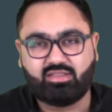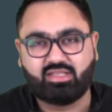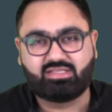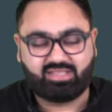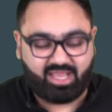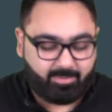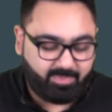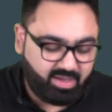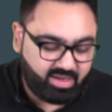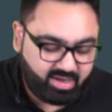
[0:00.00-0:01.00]
This
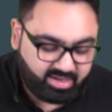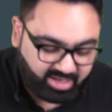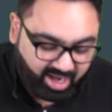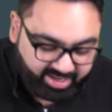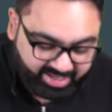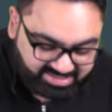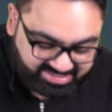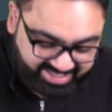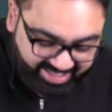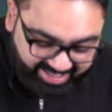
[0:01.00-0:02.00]
therapy targets
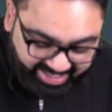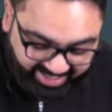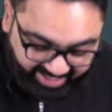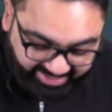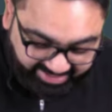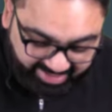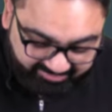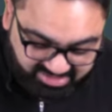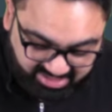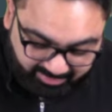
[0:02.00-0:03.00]

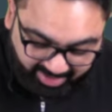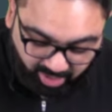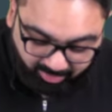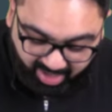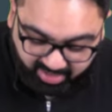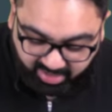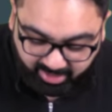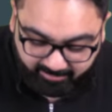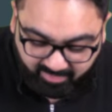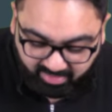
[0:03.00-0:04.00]
CD19, which is a
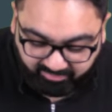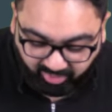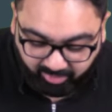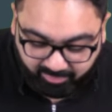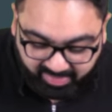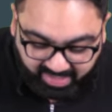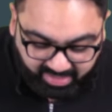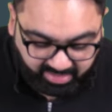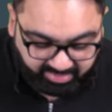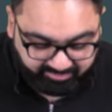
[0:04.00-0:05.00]
biomarker for
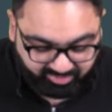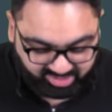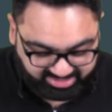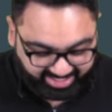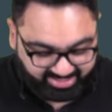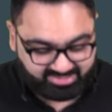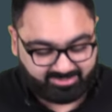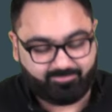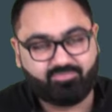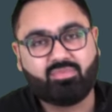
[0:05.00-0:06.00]
B lymphocytes.